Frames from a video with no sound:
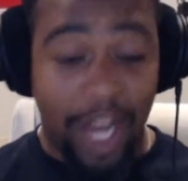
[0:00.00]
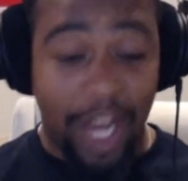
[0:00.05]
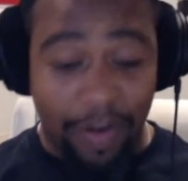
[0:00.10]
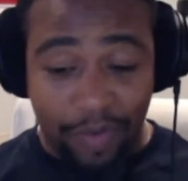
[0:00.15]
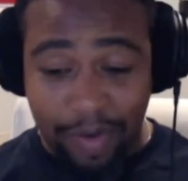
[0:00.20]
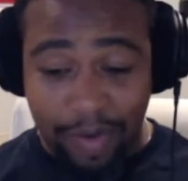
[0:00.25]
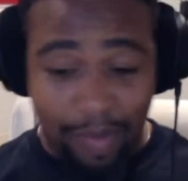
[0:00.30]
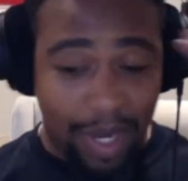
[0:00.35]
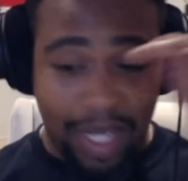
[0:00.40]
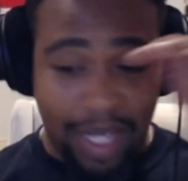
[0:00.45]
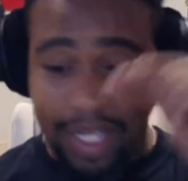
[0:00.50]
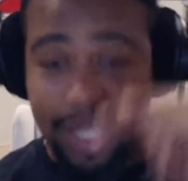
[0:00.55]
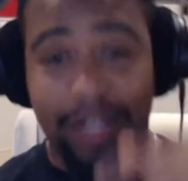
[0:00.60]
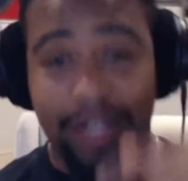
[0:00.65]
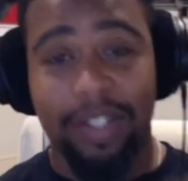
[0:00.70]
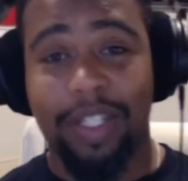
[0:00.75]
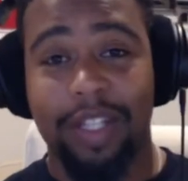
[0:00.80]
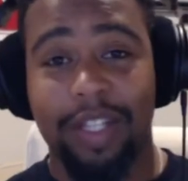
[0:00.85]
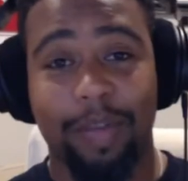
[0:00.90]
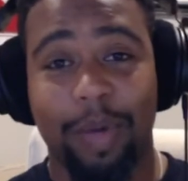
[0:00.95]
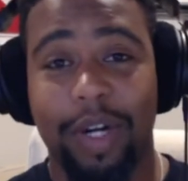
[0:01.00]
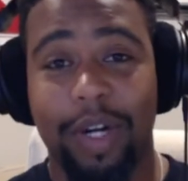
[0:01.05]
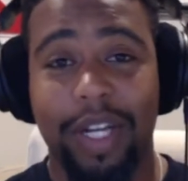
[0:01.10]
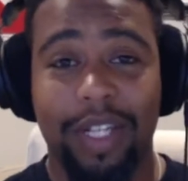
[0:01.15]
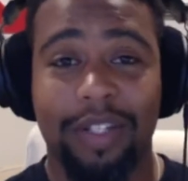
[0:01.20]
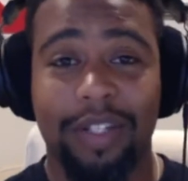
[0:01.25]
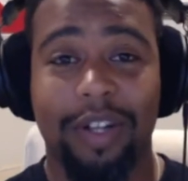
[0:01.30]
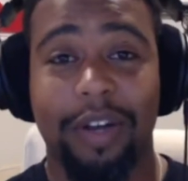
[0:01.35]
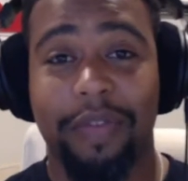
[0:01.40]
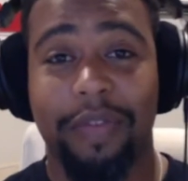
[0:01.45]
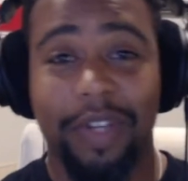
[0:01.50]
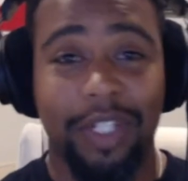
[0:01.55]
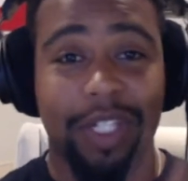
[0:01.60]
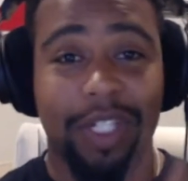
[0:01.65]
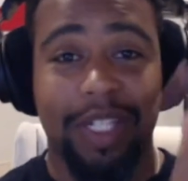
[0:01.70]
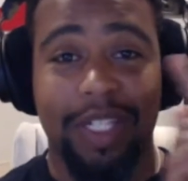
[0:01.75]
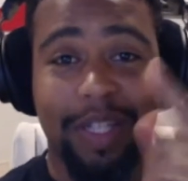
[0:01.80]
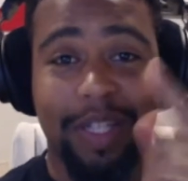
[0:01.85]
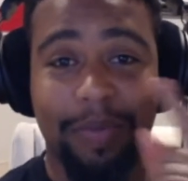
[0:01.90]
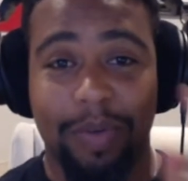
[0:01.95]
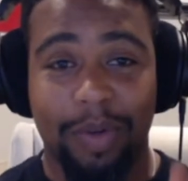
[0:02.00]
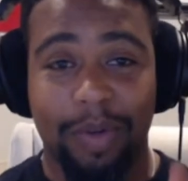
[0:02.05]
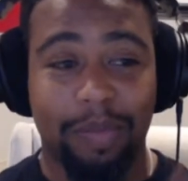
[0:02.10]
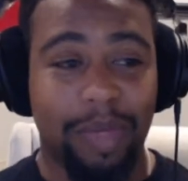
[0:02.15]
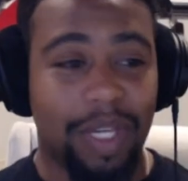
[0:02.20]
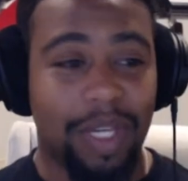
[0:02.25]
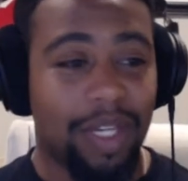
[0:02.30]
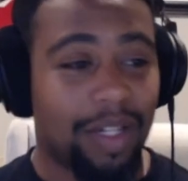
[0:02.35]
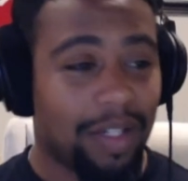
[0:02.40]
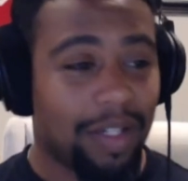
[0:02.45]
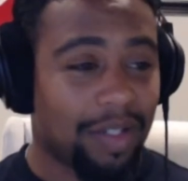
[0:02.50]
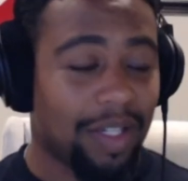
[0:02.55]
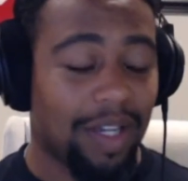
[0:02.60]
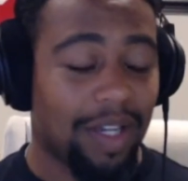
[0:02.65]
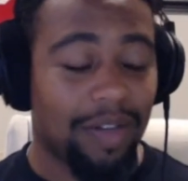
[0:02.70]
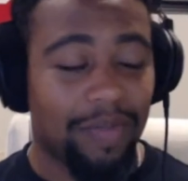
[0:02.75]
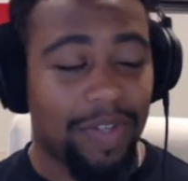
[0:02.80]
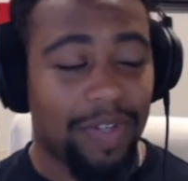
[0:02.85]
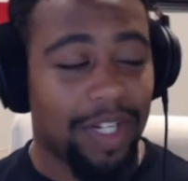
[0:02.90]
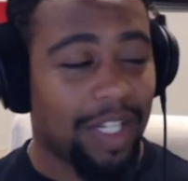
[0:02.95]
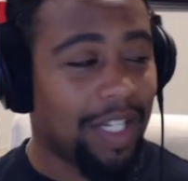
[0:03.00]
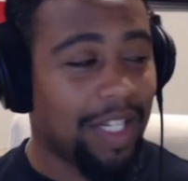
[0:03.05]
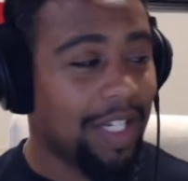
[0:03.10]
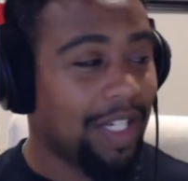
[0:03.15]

Everybody else in the party has dark vision except for Bean. It's kind of funny.